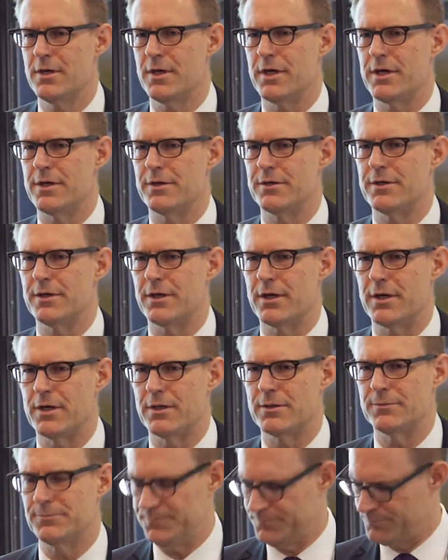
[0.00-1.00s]
And
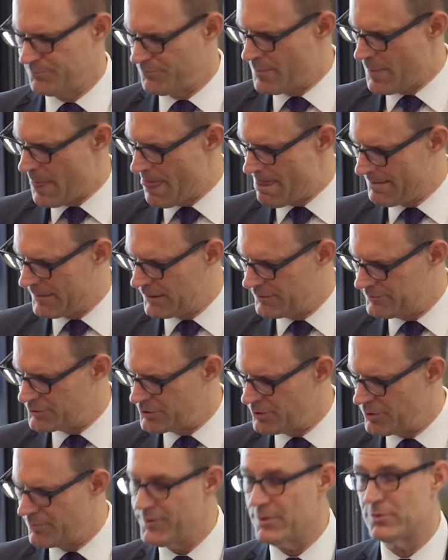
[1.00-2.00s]

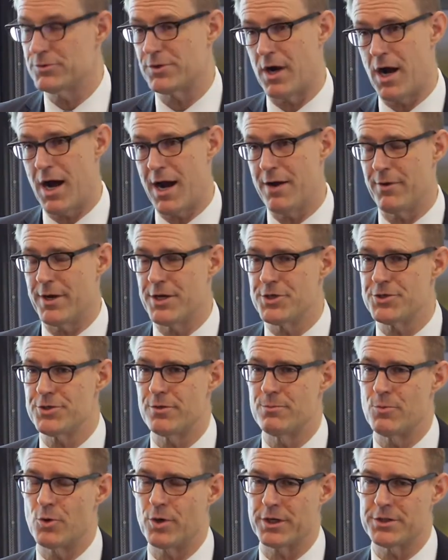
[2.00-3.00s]
so those are high
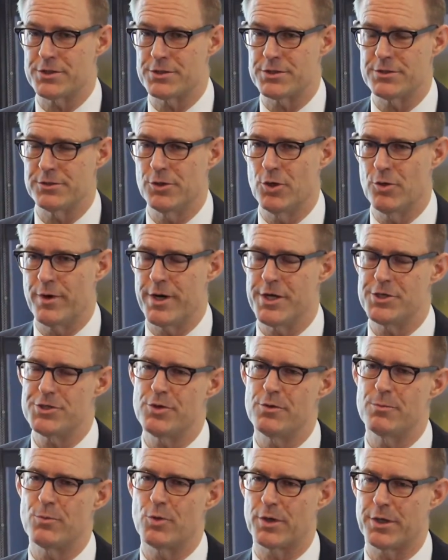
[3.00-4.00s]
ratio mortgages. Low
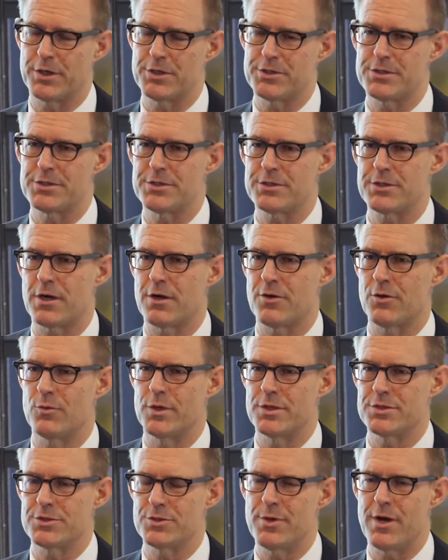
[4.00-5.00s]
ratio mortgages are the
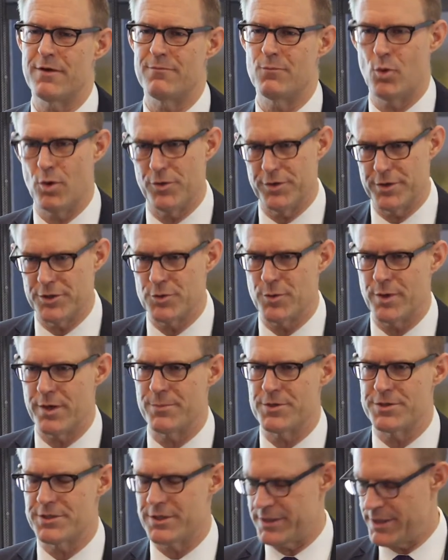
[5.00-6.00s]
ones who have more than a
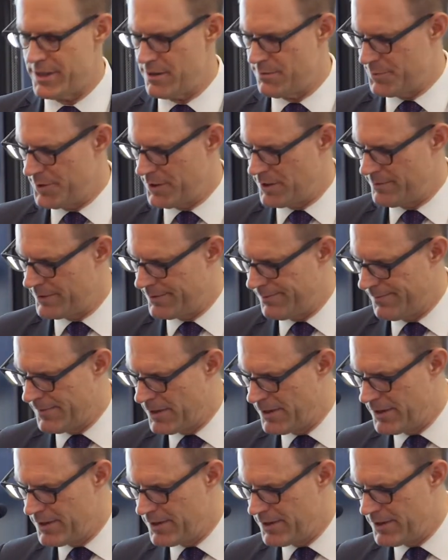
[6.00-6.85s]
20% down payment.